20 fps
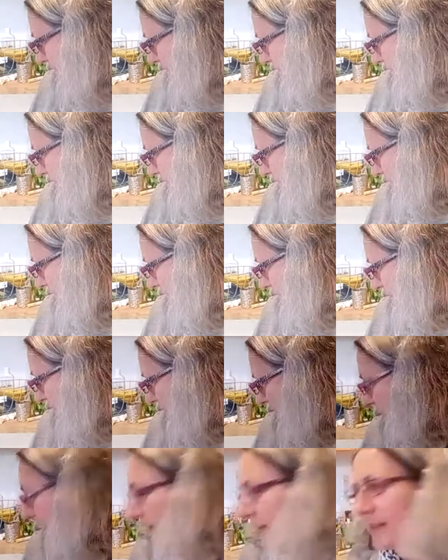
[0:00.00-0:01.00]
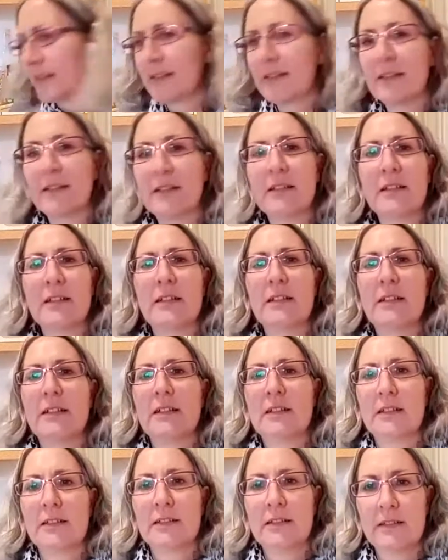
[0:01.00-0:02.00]
Where am I?
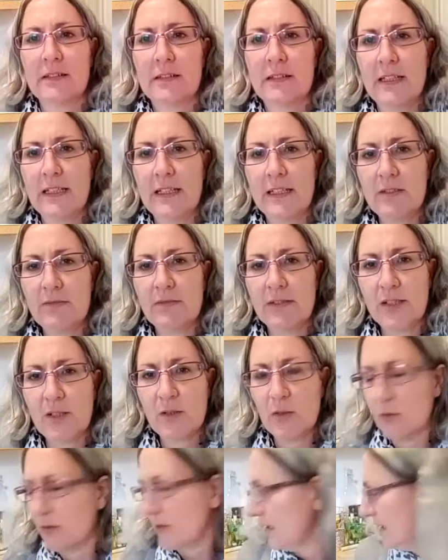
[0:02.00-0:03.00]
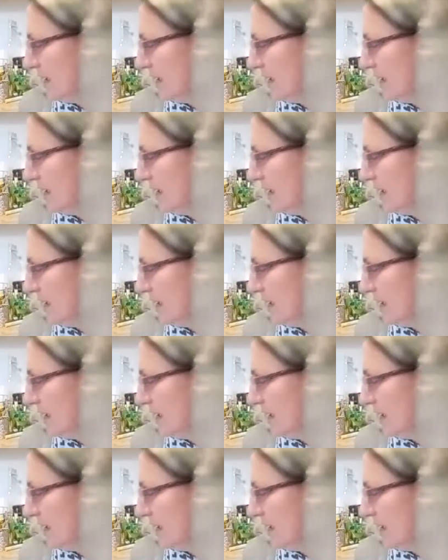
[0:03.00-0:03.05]
It is recording,